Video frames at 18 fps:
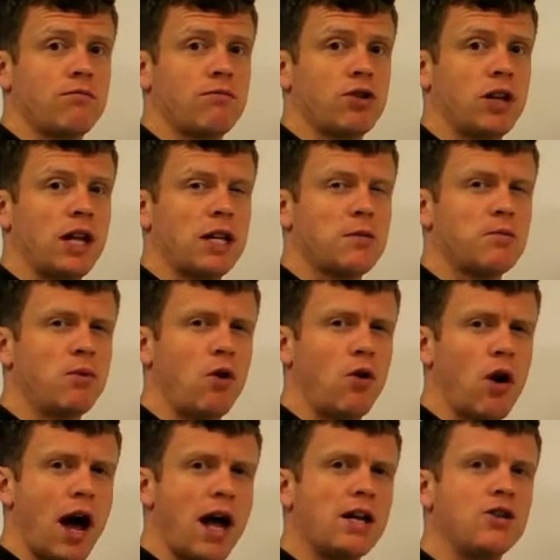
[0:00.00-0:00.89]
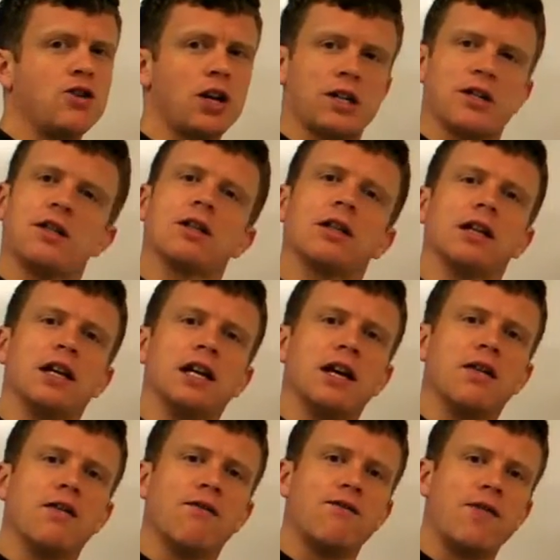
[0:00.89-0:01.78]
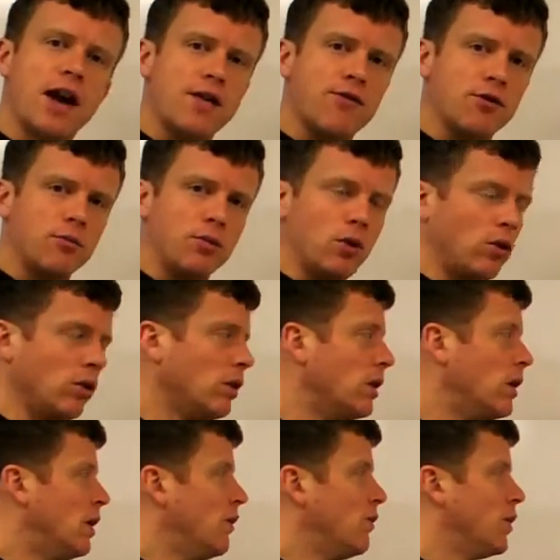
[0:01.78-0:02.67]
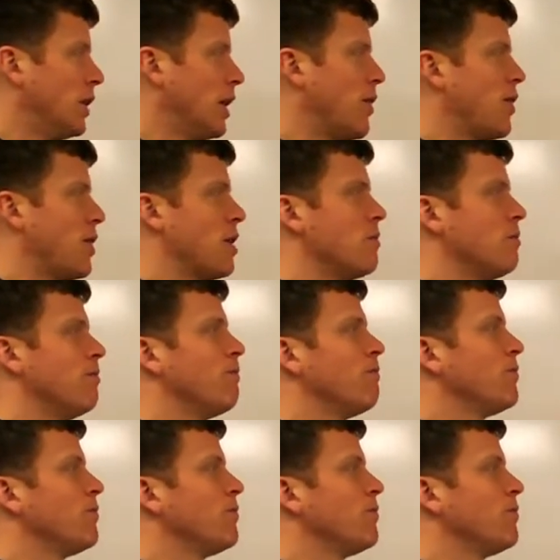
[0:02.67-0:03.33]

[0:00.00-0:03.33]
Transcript: So that's more energetically favourable for lithium